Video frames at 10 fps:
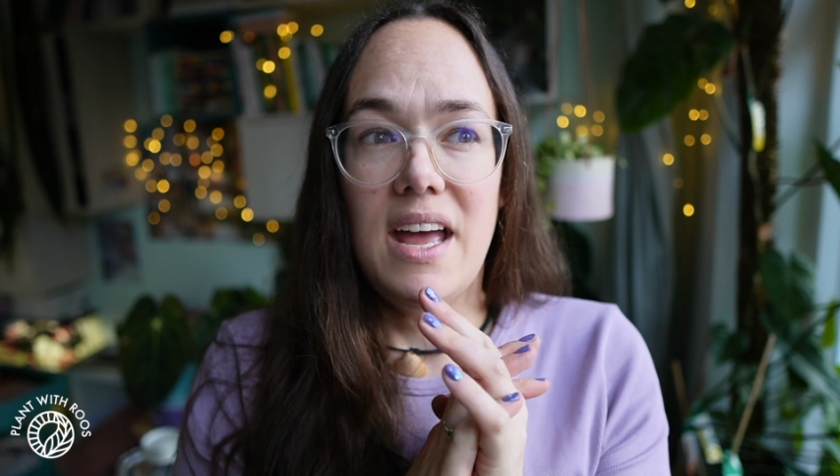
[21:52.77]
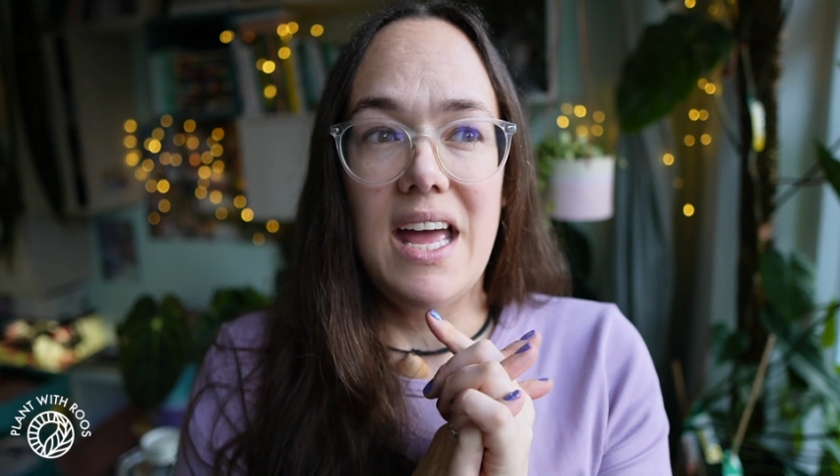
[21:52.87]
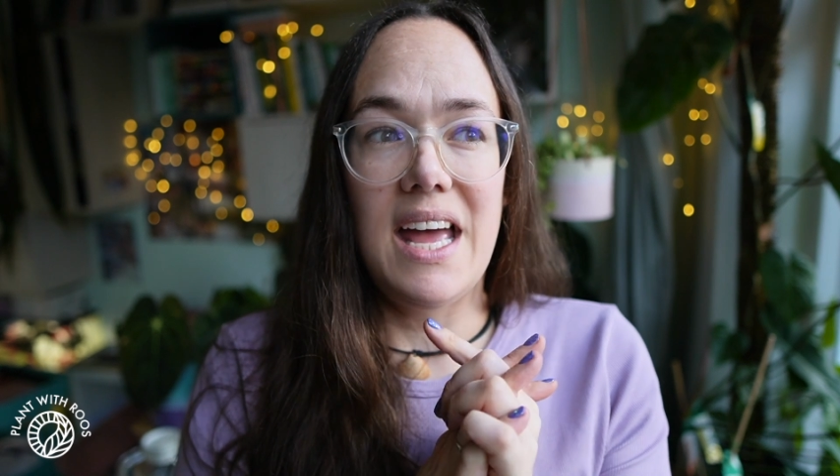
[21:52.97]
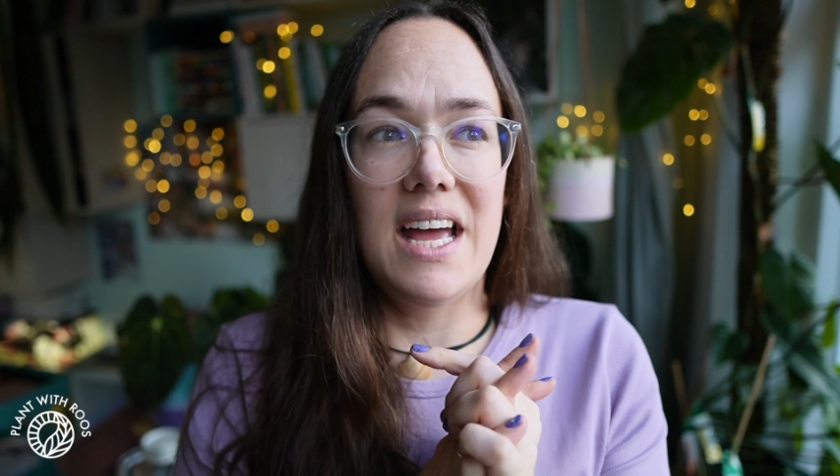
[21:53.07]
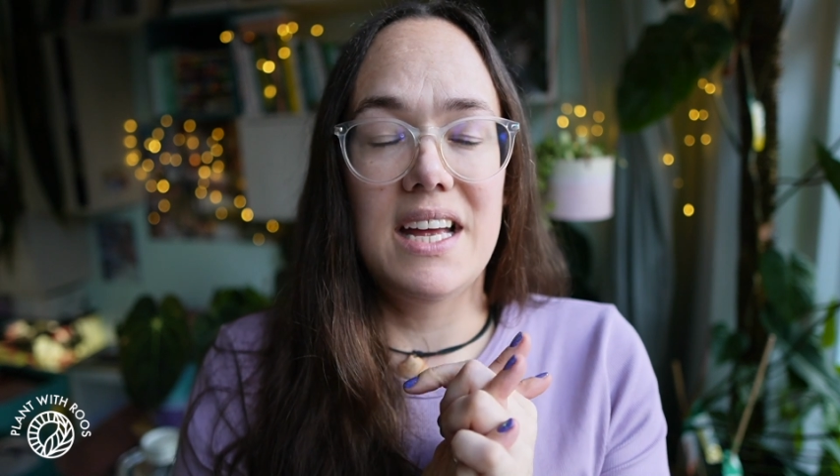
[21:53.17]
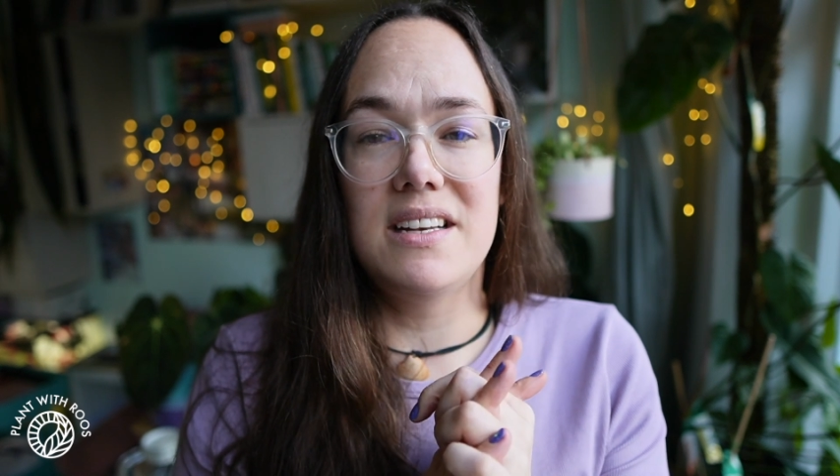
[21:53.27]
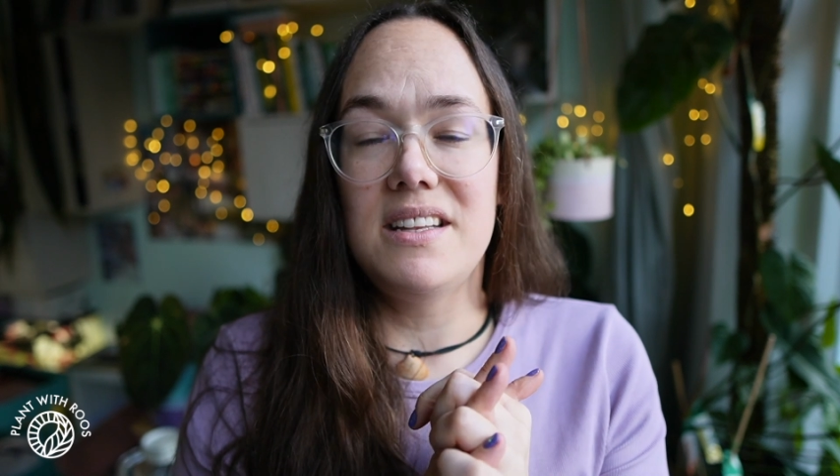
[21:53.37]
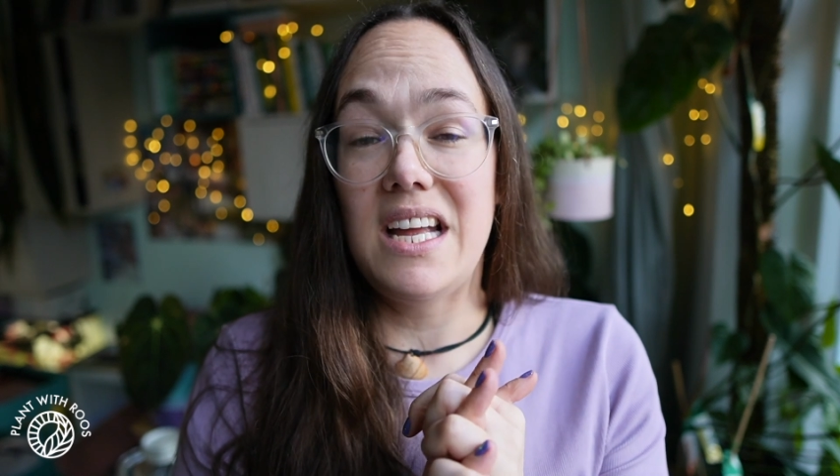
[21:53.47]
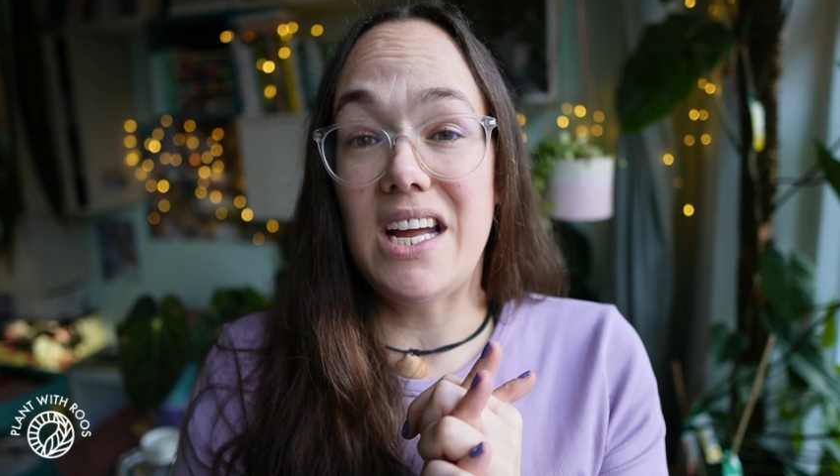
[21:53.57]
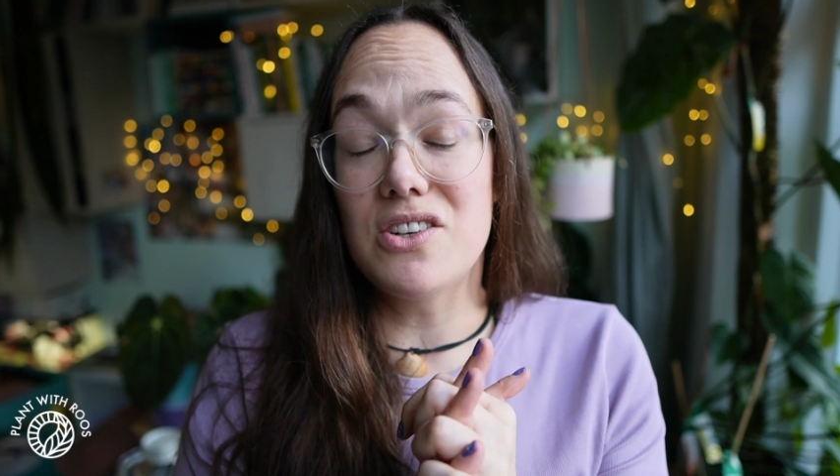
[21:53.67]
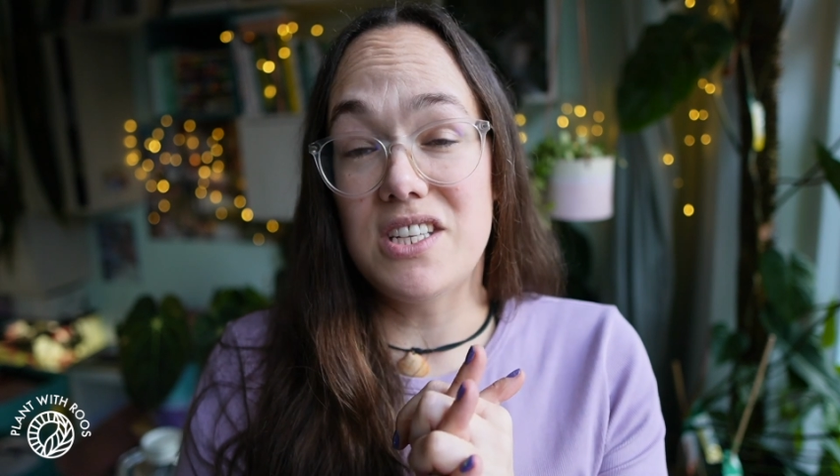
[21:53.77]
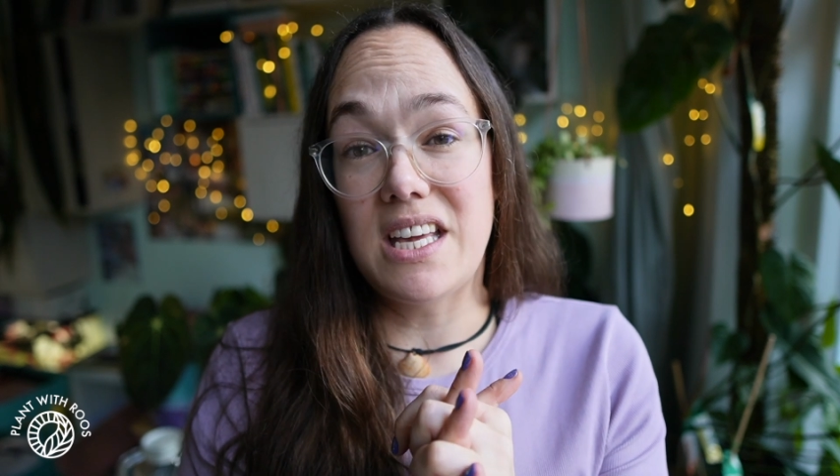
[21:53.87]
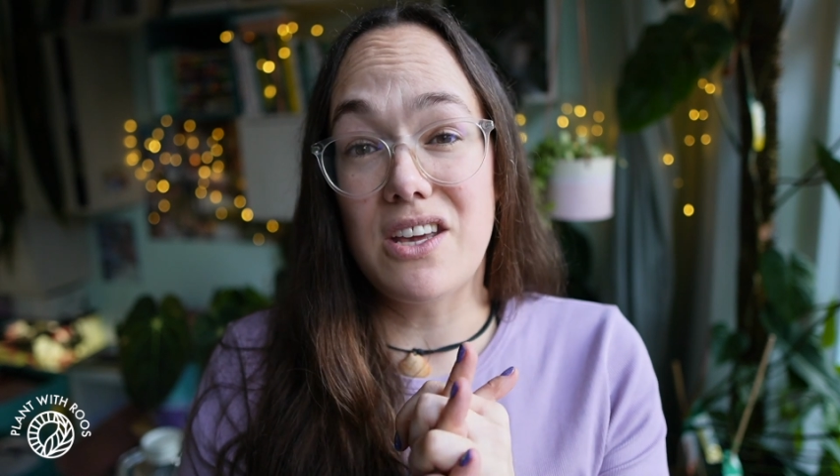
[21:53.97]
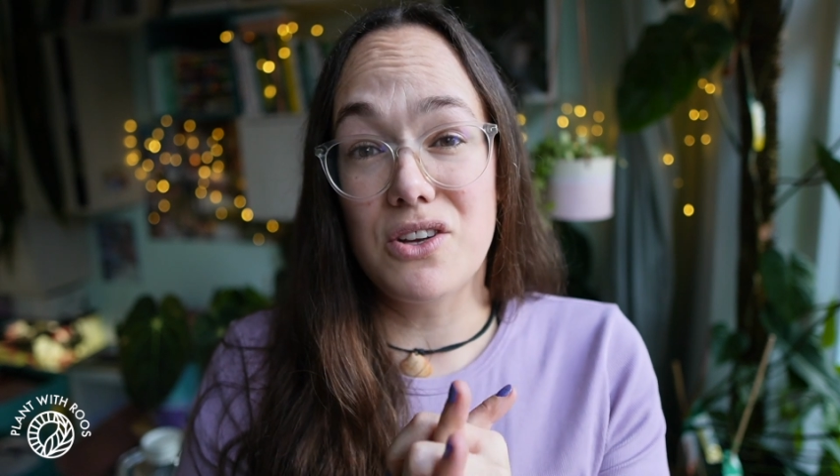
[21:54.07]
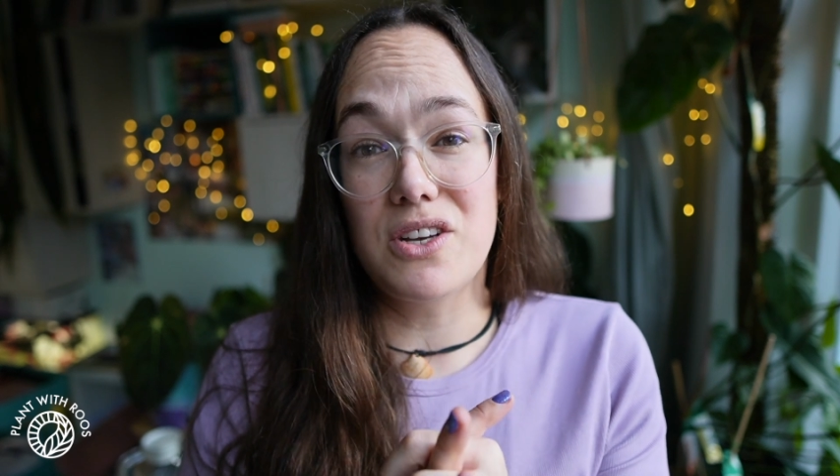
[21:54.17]
And they are
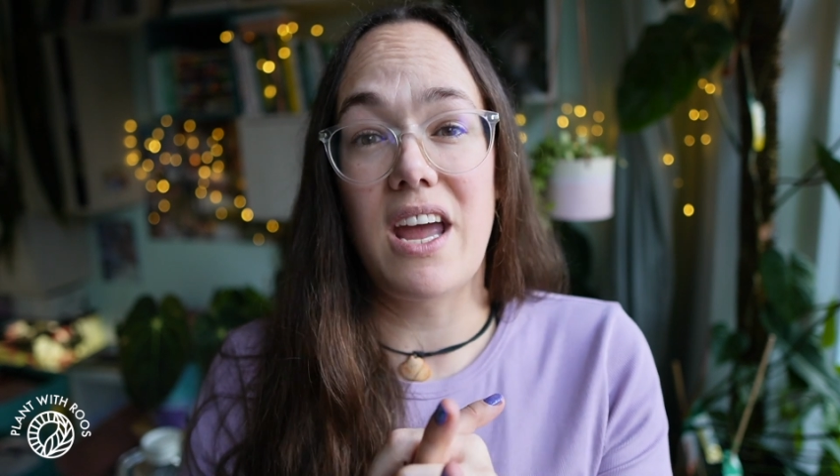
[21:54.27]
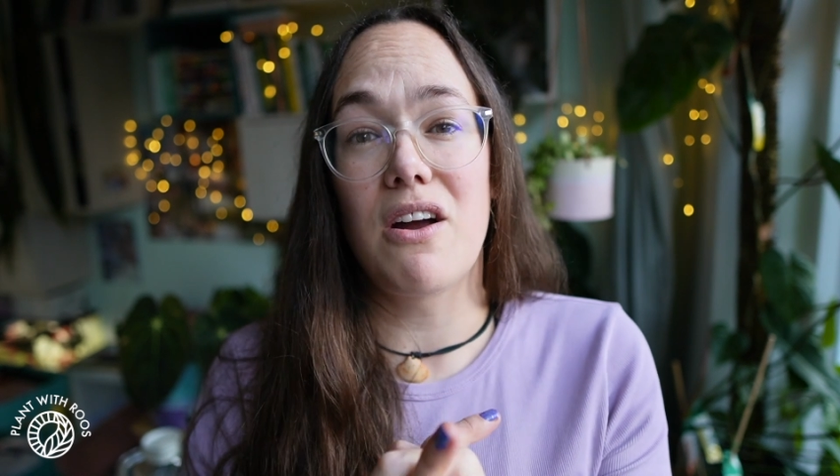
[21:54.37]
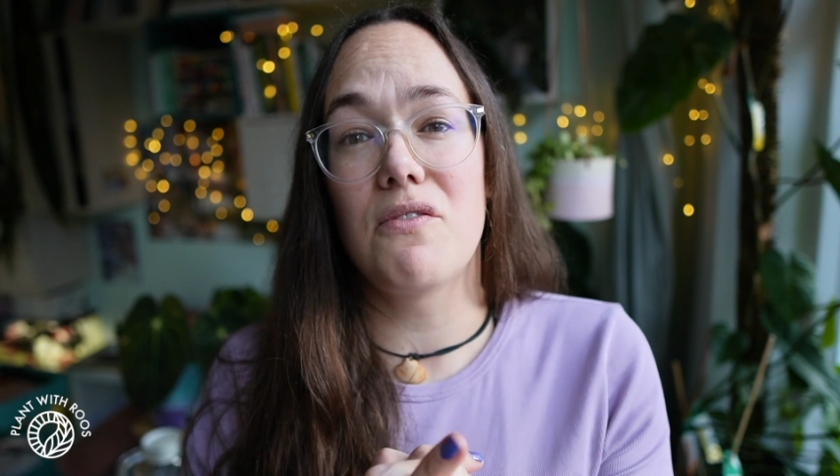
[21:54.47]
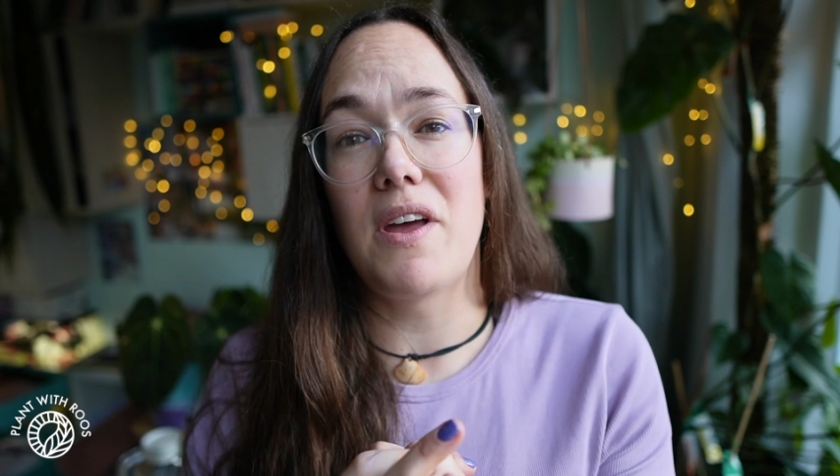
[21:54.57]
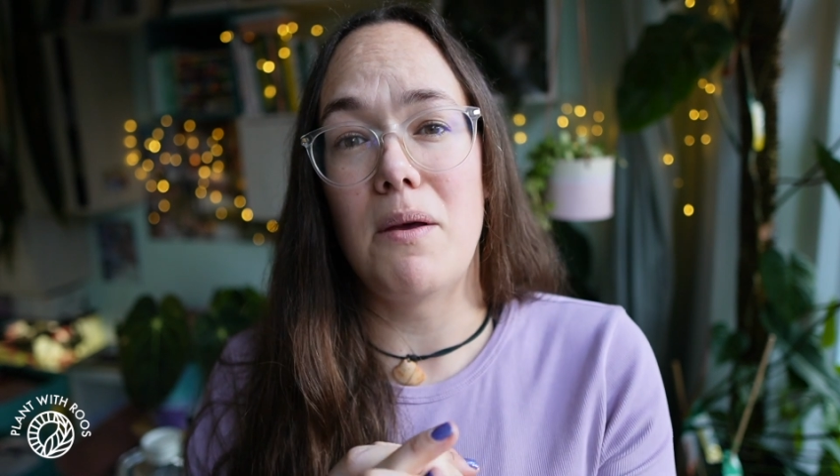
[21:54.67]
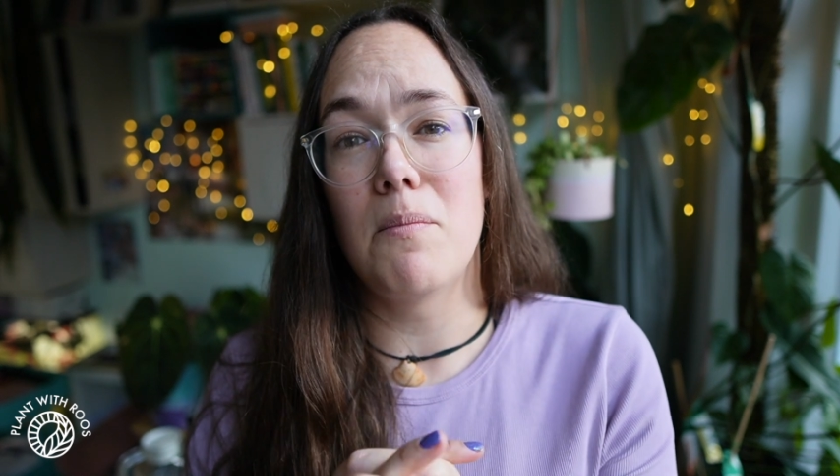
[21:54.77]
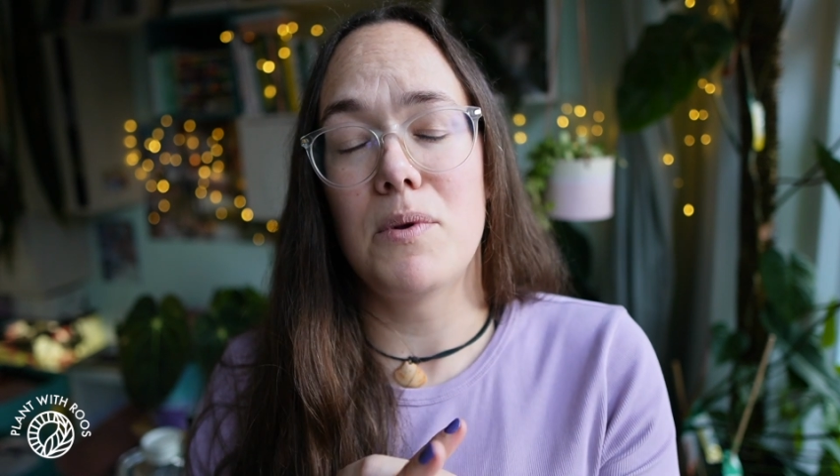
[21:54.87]
taking good care of him.